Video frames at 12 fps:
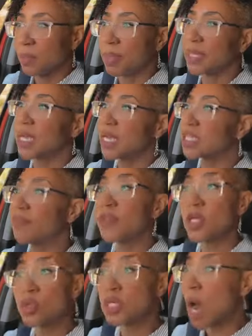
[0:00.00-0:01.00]
Because
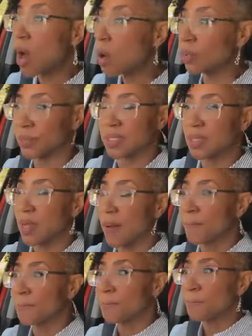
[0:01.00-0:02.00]
if you don't,
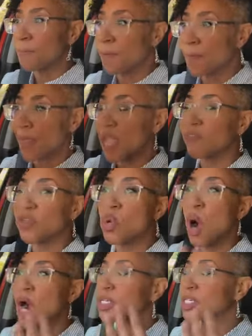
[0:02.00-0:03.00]
if
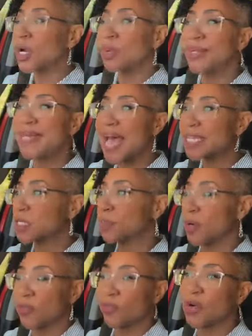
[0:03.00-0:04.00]
you are so
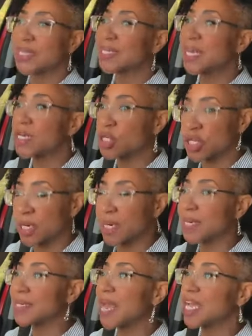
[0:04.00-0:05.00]
desperate for attention
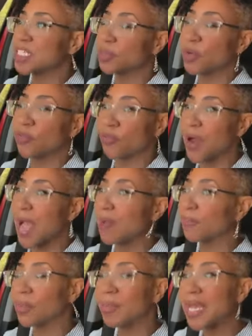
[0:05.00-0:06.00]
and desperate for
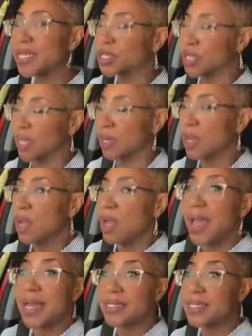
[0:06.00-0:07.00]
affirmation
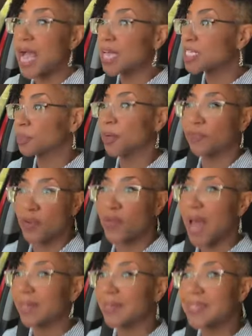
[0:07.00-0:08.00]
and desperate for
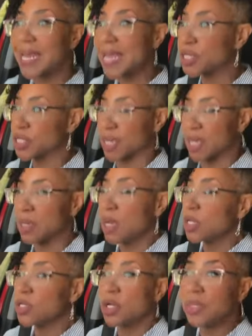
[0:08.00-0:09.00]
validation,
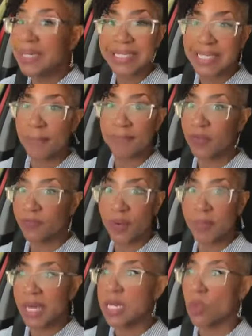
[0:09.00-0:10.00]
you'll accept it
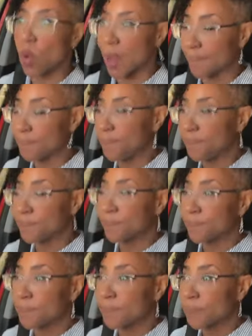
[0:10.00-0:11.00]
from anyone.
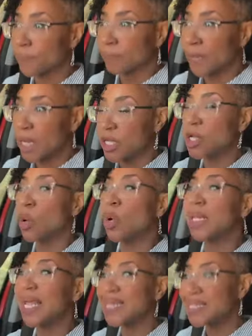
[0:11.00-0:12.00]
You
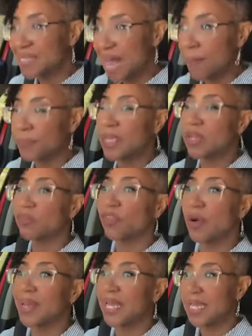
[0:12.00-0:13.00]
will accept it
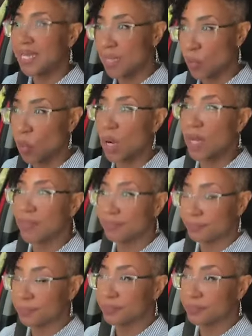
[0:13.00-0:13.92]
from anyone.